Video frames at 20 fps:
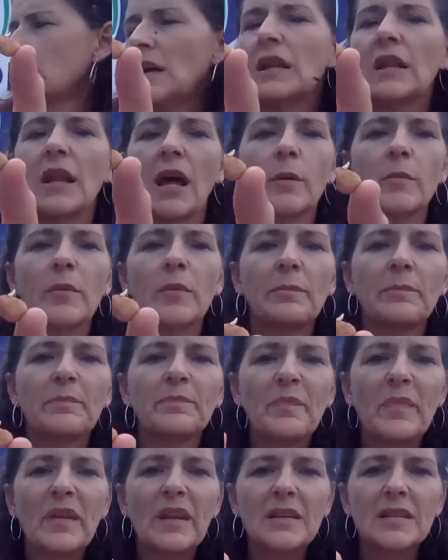A lima,
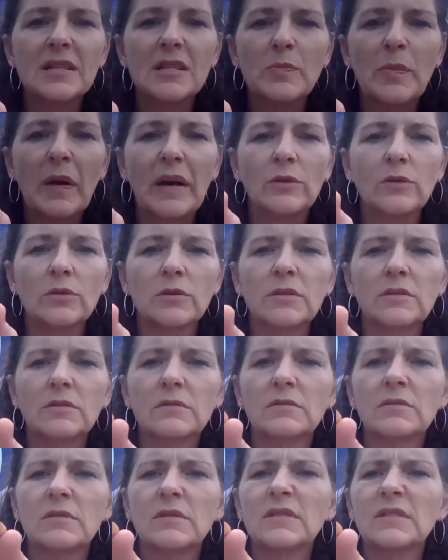speckled,
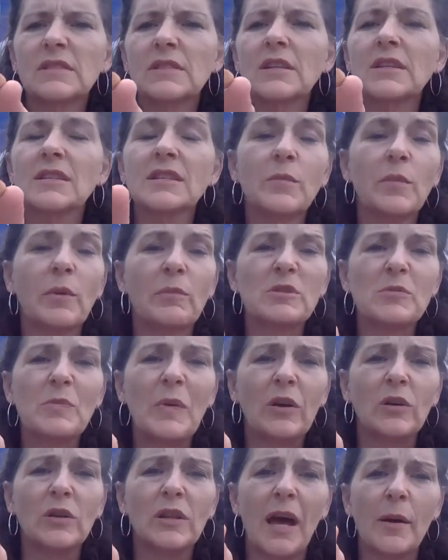because sometimes
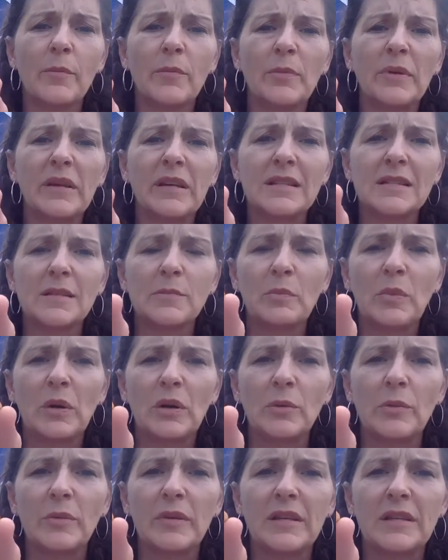speckled lima beans and
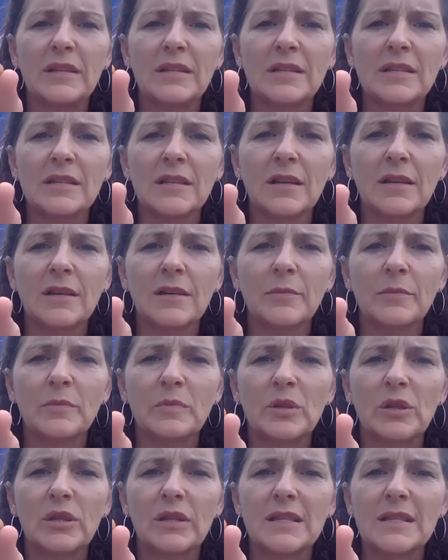butter beans
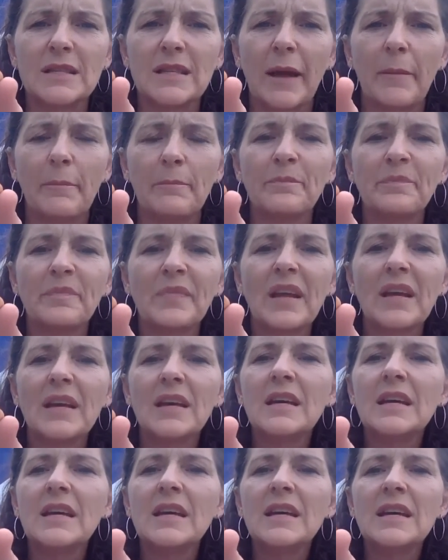look the same.
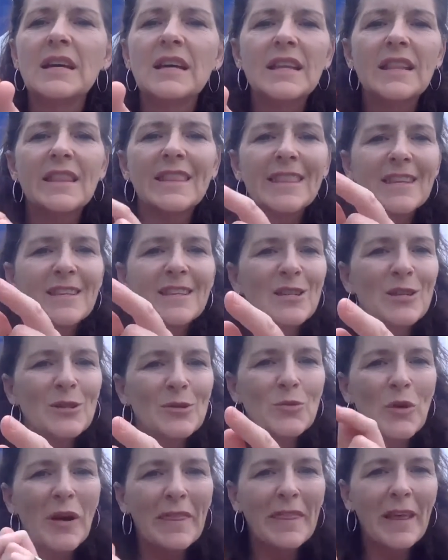This is
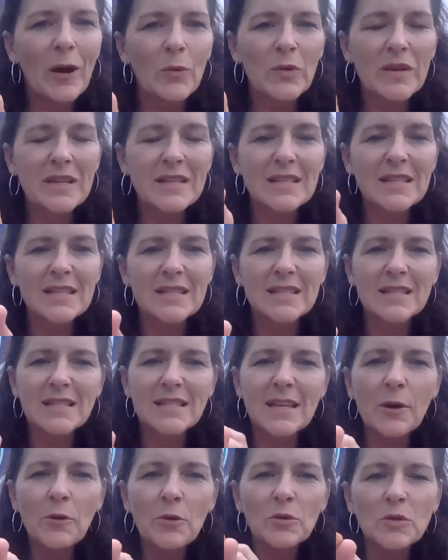one that we
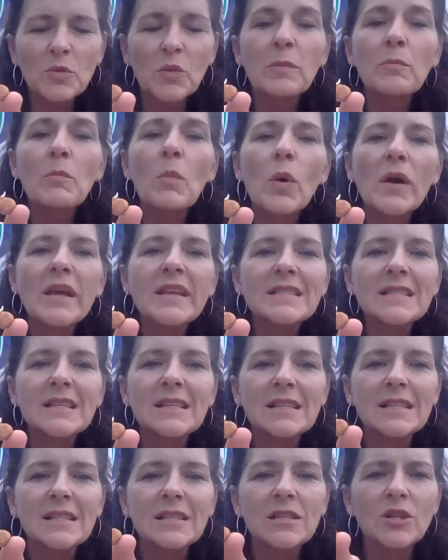soaked, we
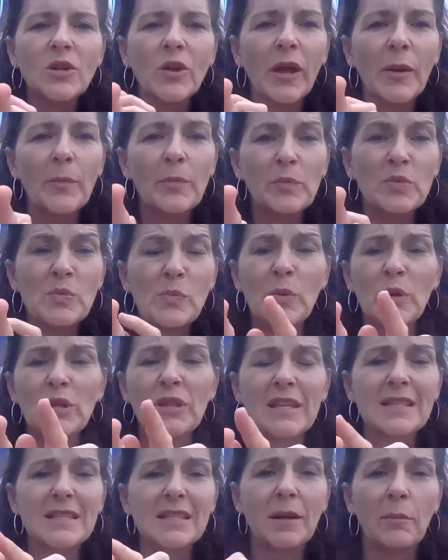moistened, so you can put
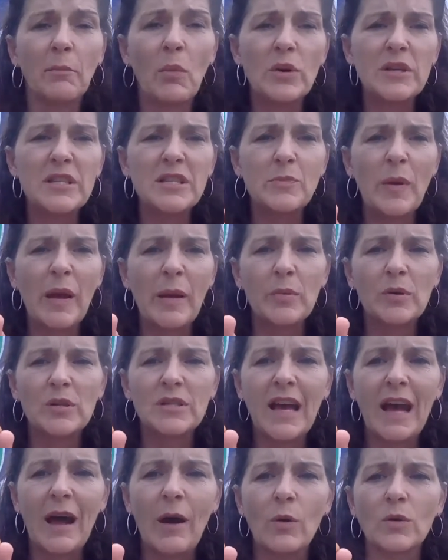these in moist paper
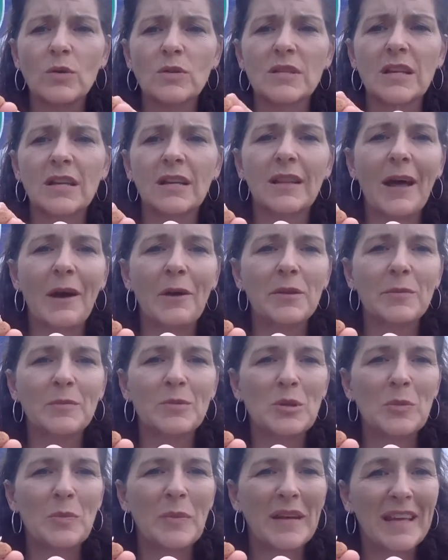towels and allow them
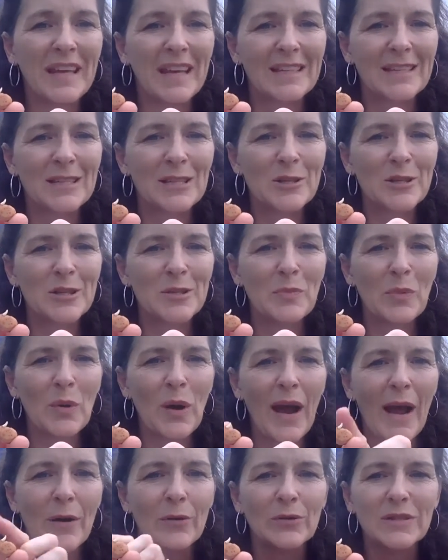to begin to
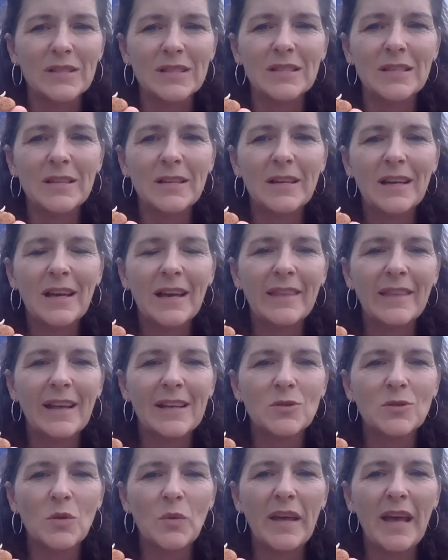sprout. And
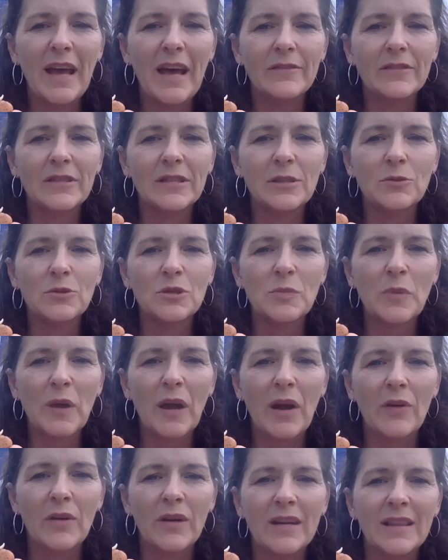that's what we have, a little
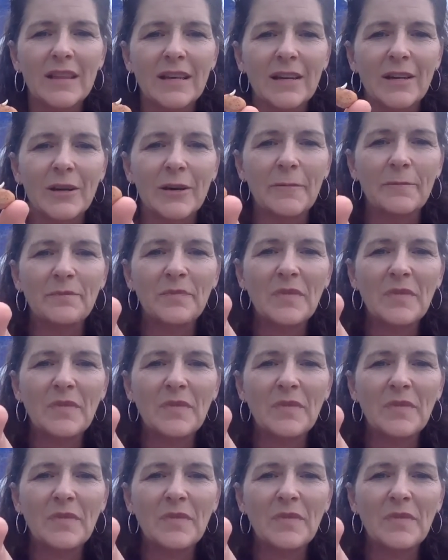sprout right there.